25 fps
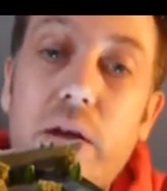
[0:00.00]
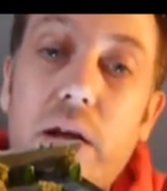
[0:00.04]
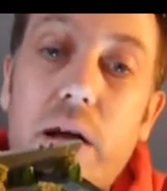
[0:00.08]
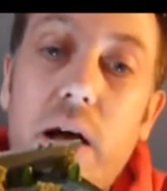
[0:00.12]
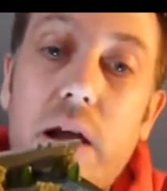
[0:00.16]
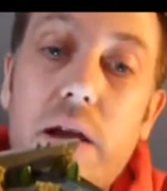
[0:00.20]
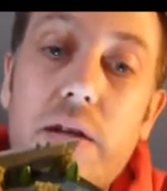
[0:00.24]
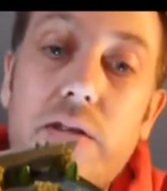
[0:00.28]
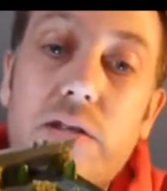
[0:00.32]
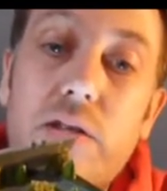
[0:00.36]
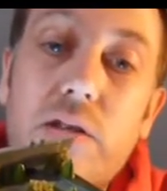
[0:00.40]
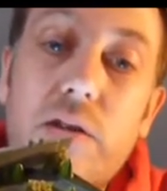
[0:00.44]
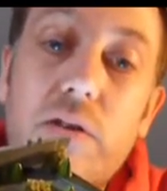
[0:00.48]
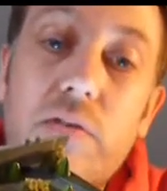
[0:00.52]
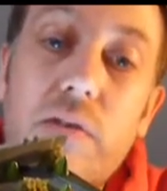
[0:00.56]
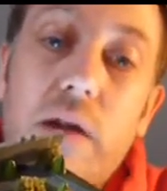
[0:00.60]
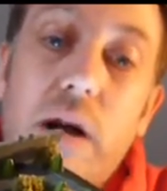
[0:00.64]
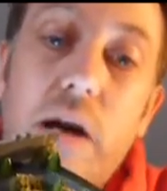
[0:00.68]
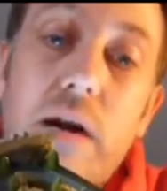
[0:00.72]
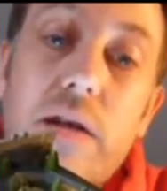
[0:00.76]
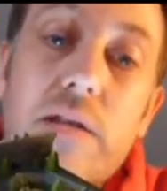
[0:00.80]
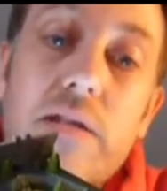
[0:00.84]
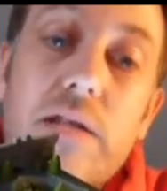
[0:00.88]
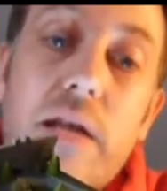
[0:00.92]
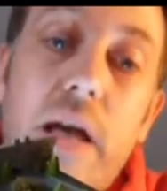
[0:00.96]
colour to the
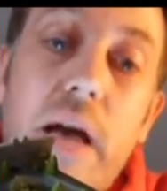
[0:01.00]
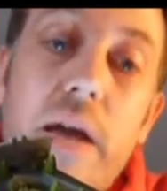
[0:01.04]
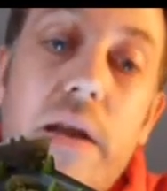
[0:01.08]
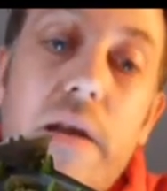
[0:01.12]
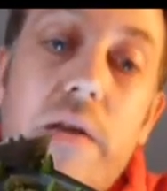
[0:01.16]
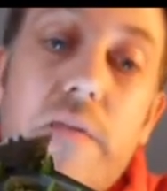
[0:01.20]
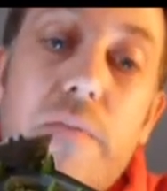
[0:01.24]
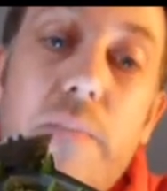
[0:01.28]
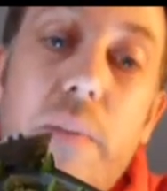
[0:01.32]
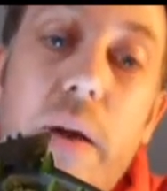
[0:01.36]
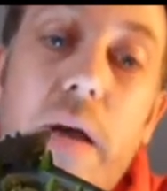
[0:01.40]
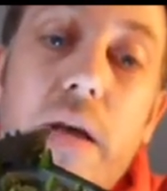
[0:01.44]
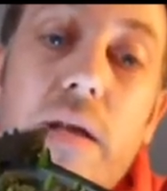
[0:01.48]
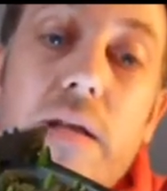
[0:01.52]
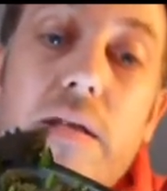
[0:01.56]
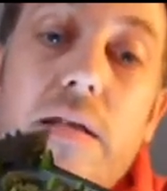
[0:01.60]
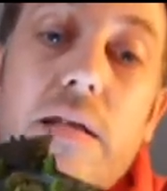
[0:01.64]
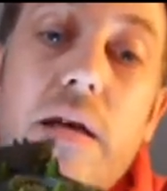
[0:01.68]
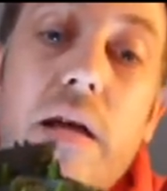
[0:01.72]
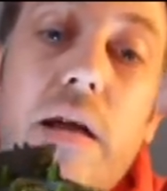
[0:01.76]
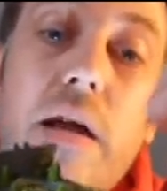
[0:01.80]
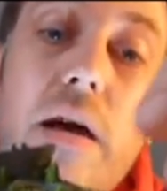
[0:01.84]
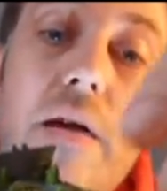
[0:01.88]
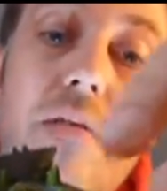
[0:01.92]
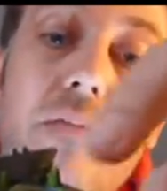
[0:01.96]
grass, and I've
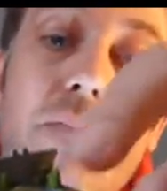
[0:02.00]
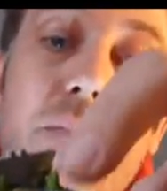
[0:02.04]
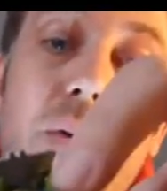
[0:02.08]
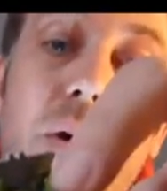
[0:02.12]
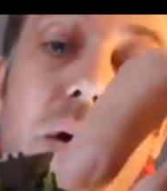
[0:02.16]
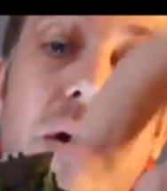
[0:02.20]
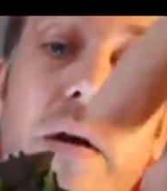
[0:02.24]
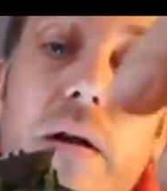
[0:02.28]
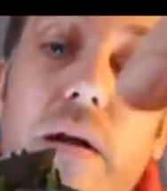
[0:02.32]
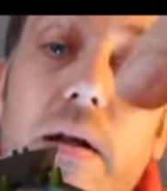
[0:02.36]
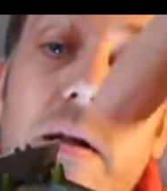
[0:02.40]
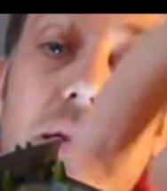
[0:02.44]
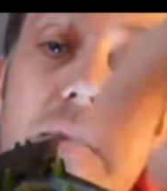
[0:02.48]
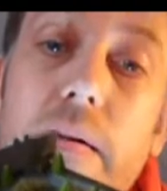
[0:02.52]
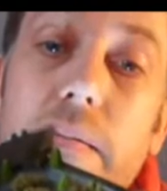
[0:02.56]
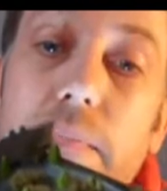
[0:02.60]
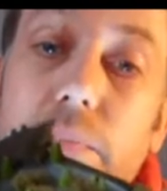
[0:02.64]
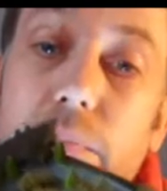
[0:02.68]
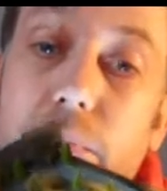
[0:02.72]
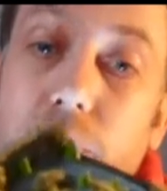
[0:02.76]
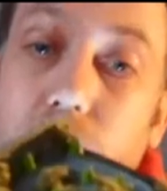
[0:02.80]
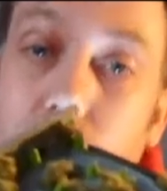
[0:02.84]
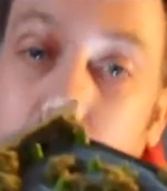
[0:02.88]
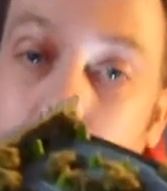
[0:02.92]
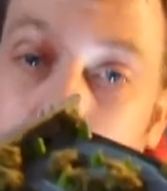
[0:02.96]
put
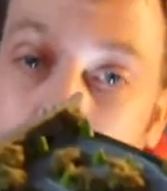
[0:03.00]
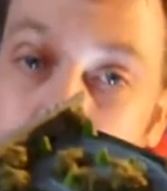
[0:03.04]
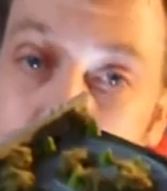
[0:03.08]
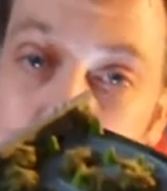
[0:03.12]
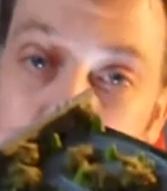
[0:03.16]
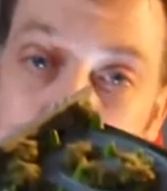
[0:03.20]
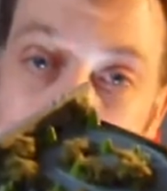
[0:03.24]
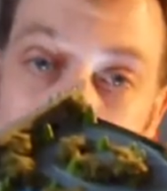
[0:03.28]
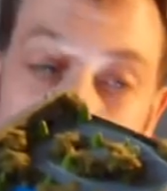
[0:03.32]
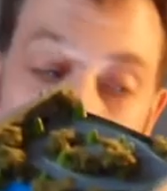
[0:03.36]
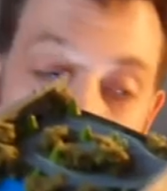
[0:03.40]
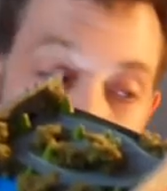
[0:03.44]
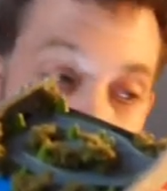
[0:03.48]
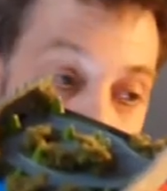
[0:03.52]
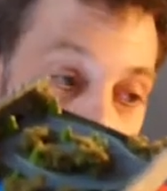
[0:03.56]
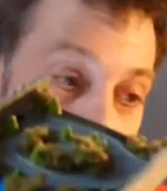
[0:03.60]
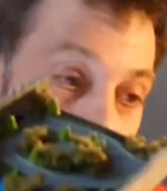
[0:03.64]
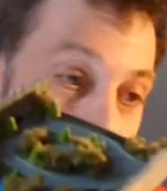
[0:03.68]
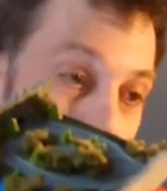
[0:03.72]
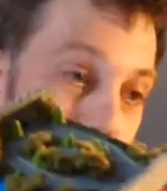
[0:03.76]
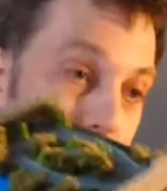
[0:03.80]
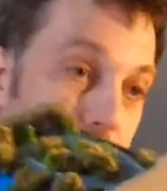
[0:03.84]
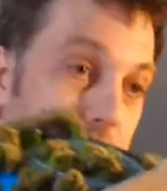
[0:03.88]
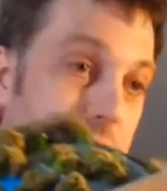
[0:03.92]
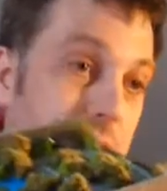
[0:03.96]
bushes
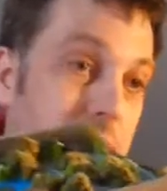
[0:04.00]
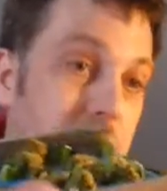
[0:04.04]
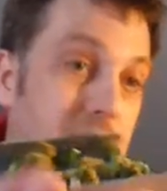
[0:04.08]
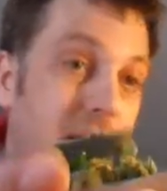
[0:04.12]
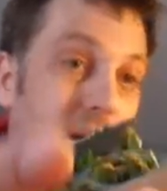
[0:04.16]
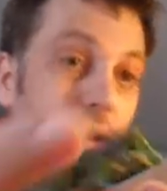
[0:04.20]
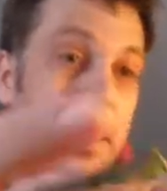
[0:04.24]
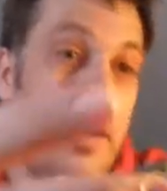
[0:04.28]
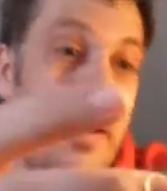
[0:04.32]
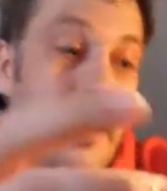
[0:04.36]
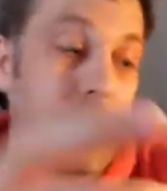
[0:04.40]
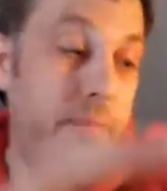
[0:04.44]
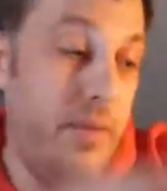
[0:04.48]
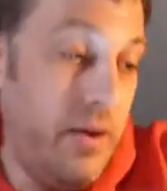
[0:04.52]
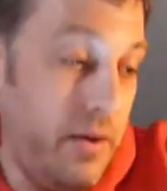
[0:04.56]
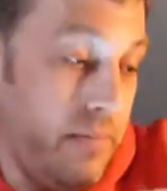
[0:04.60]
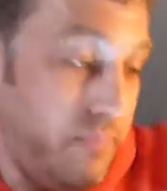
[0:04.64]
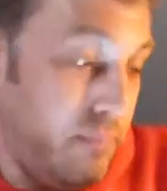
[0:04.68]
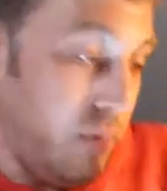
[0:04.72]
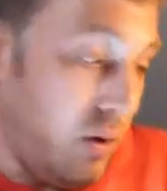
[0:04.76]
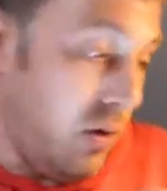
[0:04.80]
on there. I